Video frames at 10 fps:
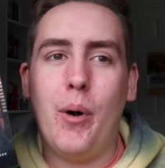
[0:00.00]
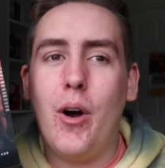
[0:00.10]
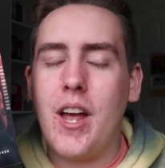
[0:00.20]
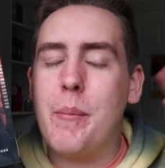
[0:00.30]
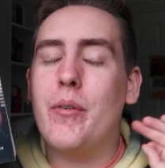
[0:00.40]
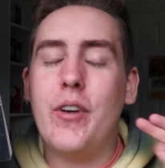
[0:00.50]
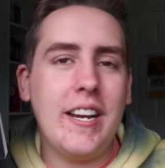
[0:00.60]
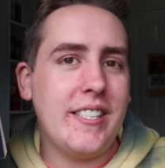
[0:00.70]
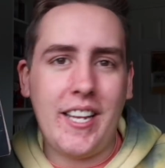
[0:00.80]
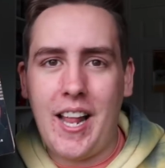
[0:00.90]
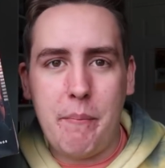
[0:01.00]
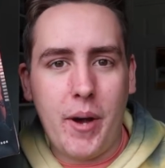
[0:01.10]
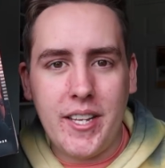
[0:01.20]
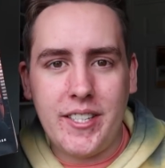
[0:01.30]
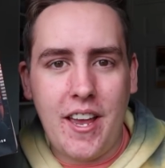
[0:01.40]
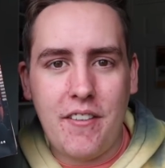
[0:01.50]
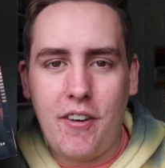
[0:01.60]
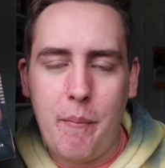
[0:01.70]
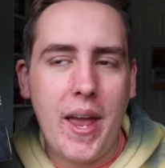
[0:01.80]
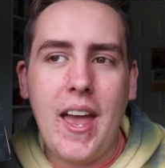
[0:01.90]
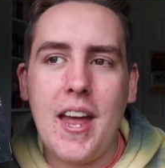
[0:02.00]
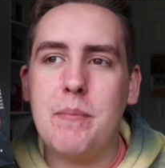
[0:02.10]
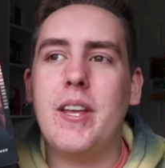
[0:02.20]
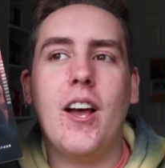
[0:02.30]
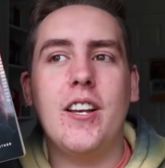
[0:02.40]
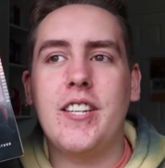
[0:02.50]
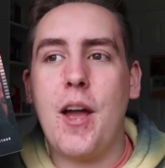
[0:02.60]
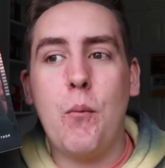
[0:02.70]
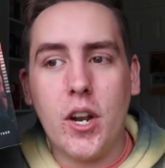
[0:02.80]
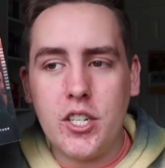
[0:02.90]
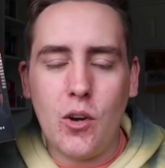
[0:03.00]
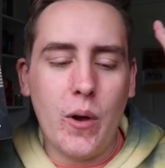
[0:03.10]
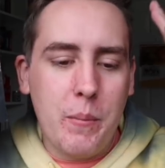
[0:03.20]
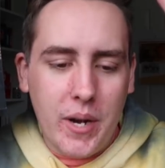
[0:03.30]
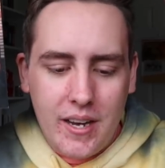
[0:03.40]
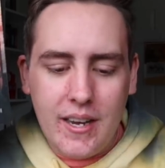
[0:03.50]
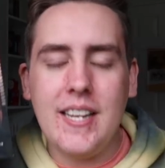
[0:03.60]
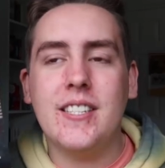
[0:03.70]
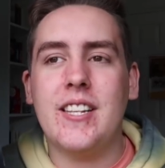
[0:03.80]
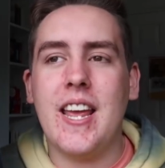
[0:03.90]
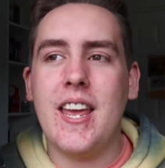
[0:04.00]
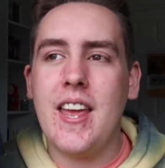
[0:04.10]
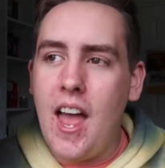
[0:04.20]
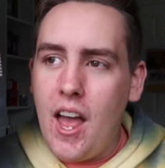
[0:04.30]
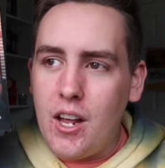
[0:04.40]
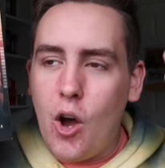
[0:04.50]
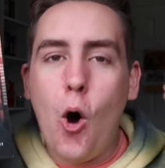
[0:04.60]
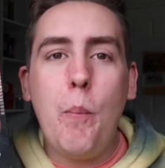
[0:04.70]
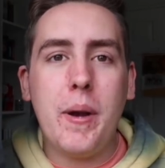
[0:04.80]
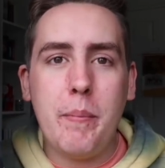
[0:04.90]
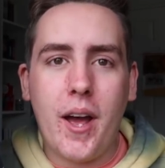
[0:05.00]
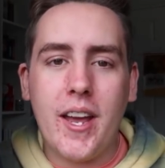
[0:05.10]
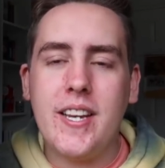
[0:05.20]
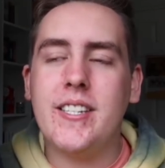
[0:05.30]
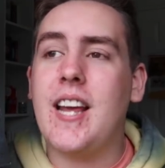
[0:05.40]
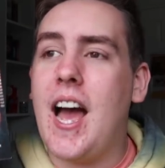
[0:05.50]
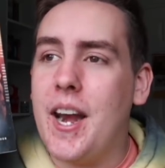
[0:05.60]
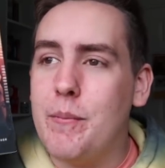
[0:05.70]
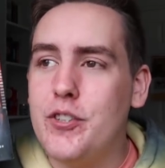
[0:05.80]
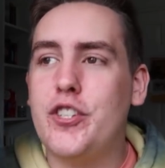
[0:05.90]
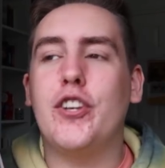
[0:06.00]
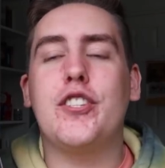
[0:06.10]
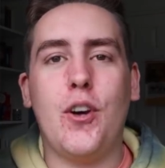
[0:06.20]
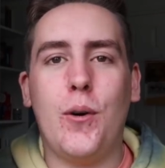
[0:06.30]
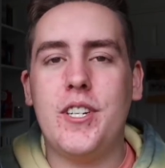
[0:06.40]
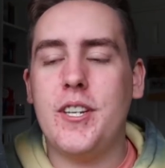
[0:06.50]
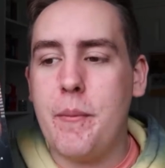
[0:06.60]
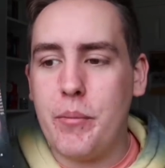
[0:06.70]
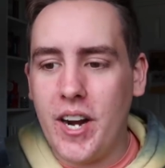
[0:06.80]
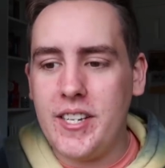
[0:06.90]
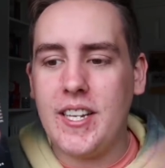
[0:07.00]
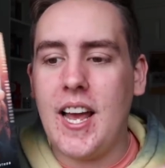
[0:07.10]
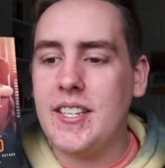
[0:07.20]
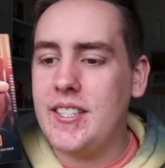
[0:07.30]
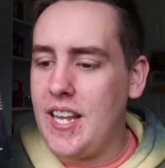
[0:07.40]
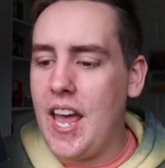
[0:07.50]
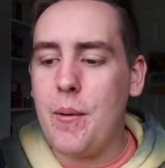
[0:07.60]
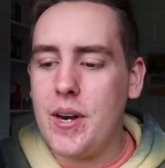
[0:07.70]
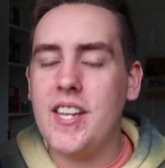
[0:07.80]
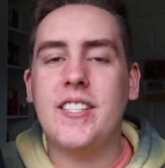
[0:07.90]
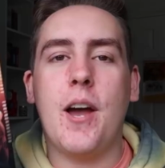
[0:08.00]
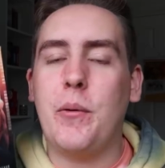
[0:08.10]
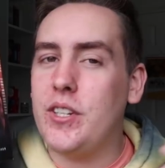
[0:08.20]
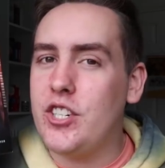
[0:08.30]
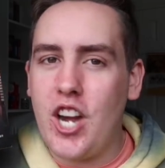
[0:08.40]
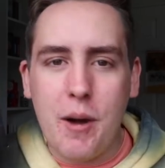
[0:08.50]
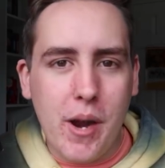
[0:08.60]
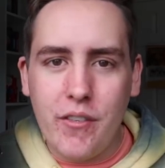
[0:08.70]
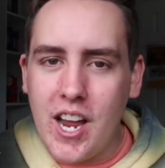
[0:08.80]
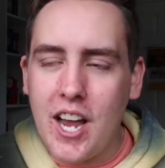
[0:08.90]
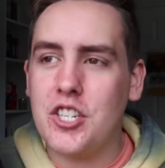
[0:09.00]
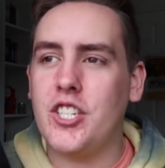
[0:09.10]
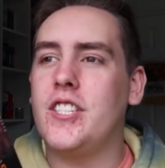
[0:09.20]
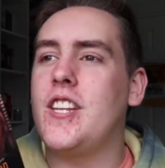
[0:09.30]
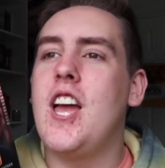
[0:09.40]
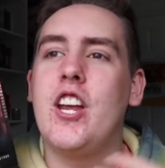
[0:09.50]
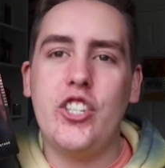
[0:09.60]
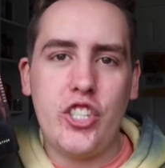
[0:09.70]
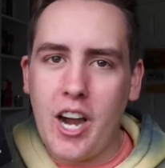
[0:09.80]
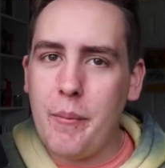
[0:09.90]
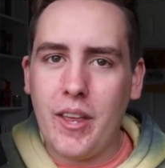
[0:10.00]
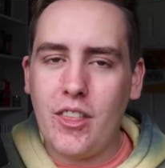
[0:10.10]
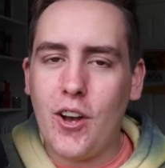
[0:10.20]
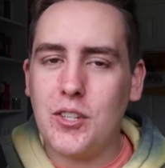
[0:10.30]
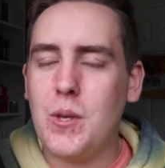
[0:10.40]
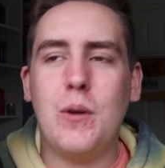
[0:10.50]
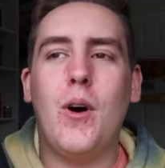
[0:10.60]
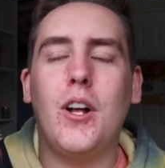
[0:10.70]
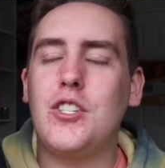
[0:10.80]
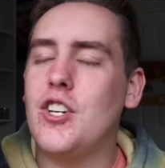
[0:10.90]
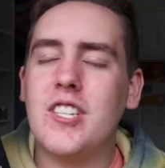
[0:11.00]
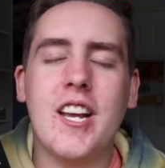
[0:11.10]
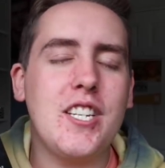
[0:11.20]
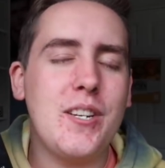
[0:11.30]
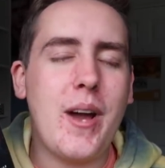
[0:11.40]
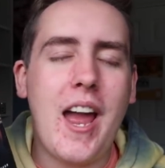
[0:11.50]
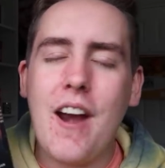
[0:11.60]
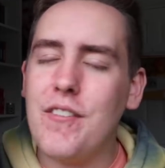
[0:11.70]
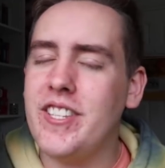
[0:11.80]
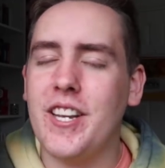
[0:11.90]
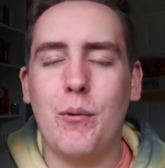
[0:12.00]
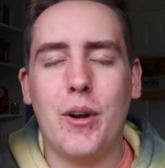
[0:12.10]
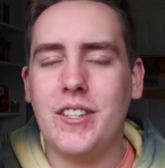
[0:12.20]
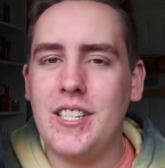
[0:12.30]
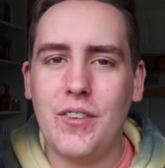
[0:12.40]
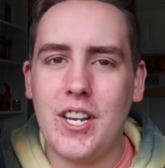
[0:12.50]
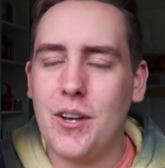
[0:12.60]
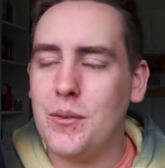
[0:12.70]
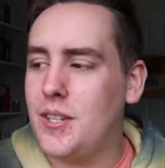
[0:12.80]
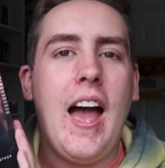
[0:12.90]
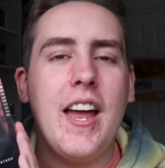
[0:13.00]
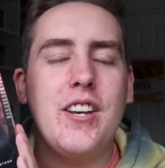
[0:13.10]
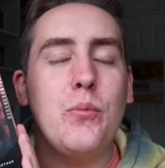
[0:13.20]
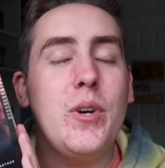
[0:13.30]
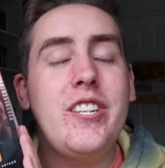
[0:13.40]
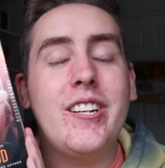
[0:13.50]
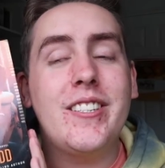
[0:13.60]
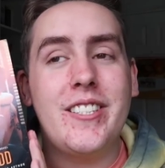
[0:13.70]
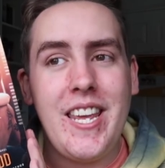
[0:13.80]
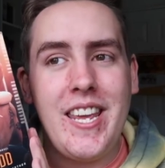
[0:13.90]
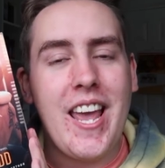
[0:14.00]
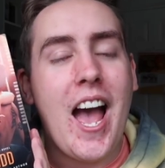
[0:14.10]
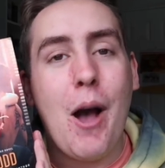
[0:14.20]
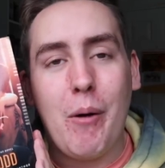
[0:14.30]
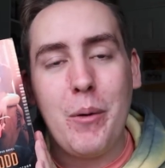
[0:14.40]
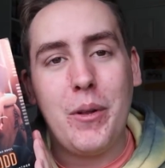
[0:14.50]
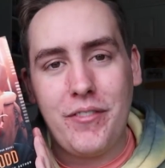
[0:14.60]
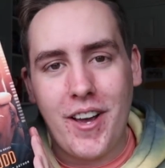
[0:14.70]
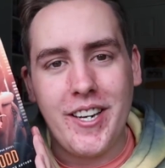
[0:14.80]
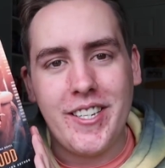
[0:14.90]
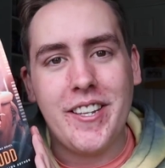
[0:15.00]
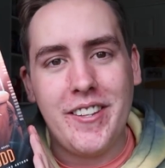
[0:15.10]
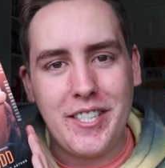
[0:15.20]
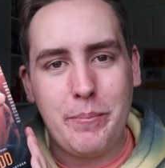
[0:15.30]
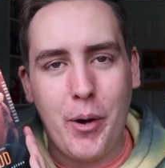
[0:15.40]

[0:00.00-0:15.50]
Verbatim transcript: But I'm erasing that mindset from my head because I want to go in with a clean slate open mind and I'm just going to embrace it and see how it is. I will share my reactions, share my thoughts with you all, just like I do with every single one of these videos, and we shall see how I will find this